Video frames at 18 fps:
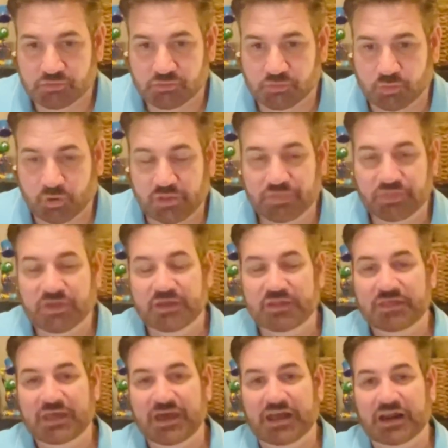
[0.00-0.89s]
one
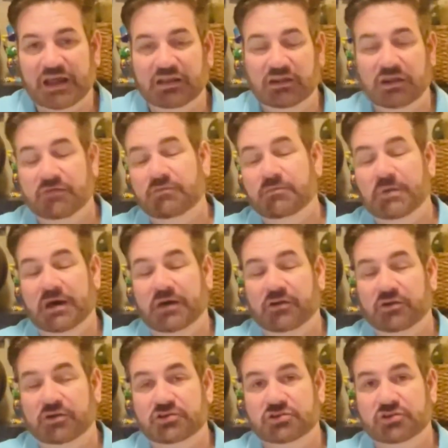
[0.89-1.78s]
thing that I love about
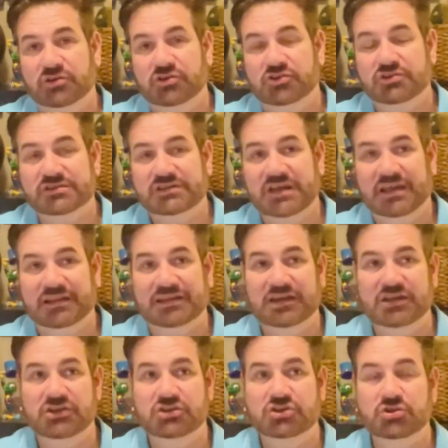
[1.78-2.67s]
our church is that
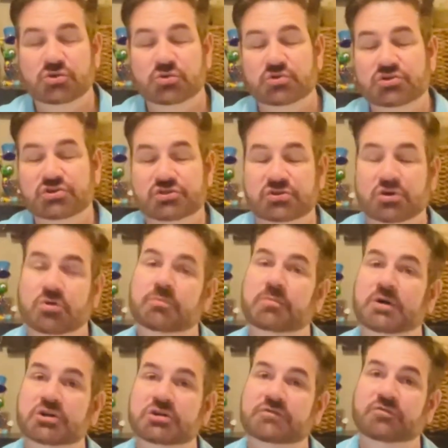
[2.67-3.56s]
they do so
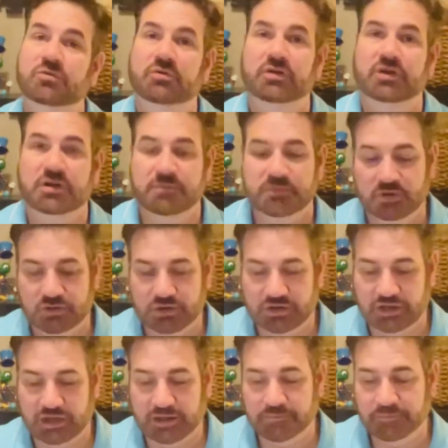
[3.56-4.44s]
much for the
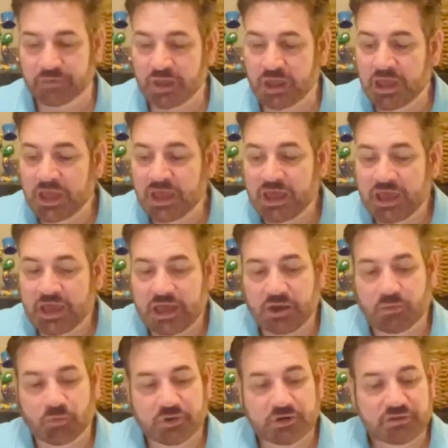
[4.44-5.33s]
community.
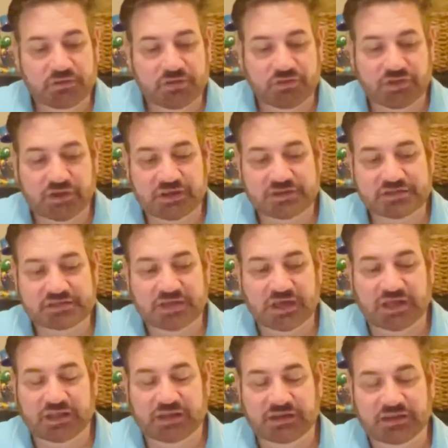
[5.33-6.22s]
And one of the things
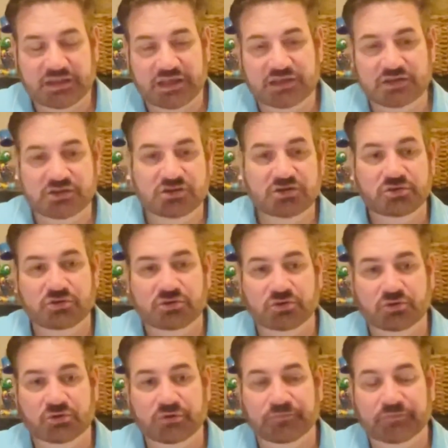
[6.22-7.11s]
that they
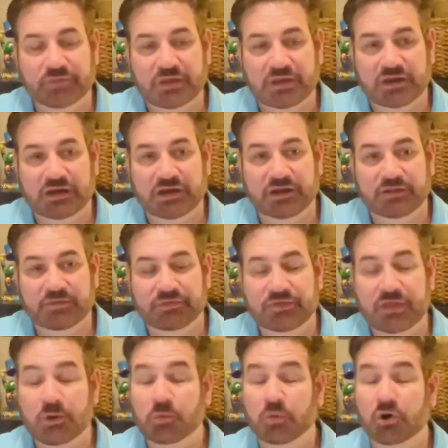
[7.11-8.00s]
do,
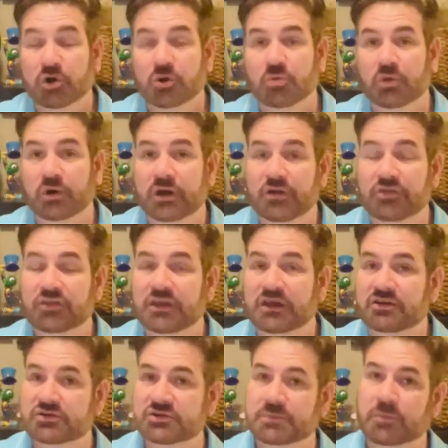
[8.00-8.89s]
they work with,
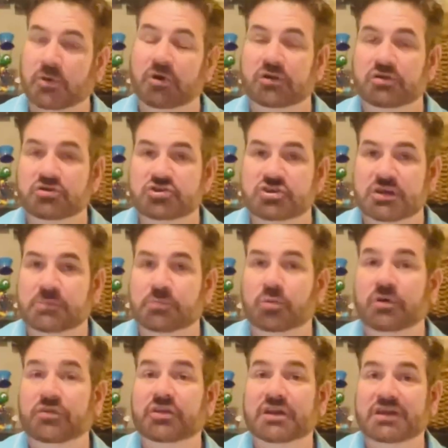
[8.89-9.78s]
there's a partnership
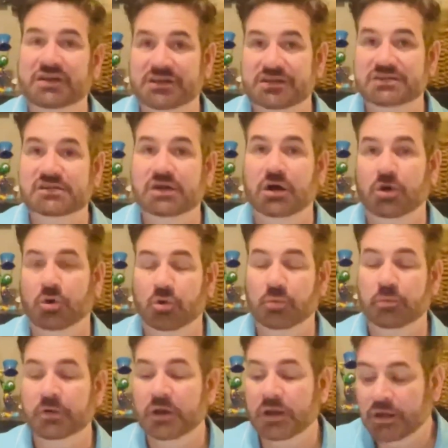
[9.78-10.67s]
with Kids
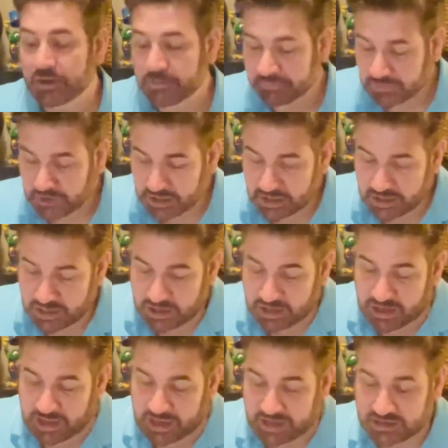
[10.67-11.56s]
Hope.
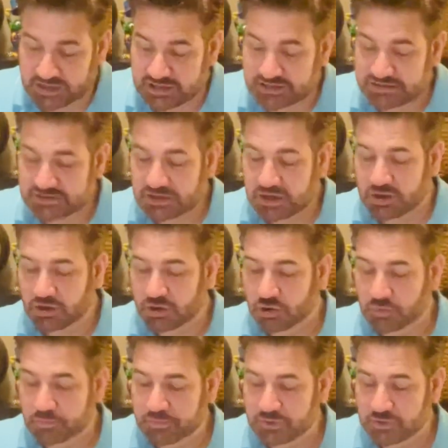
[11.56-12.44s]
And Kids
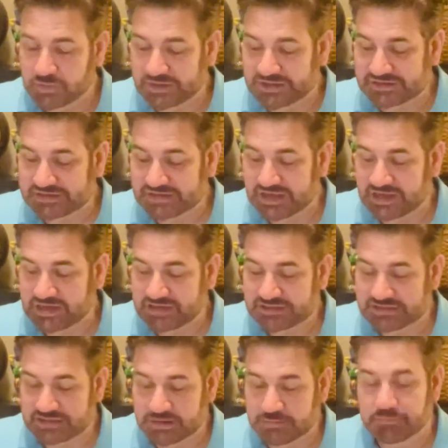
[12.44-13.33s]
Hope USA
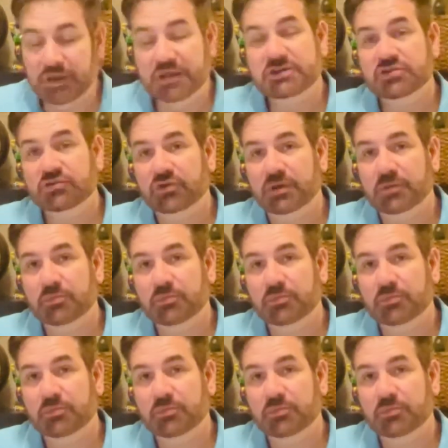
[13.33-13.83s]
is a mentoring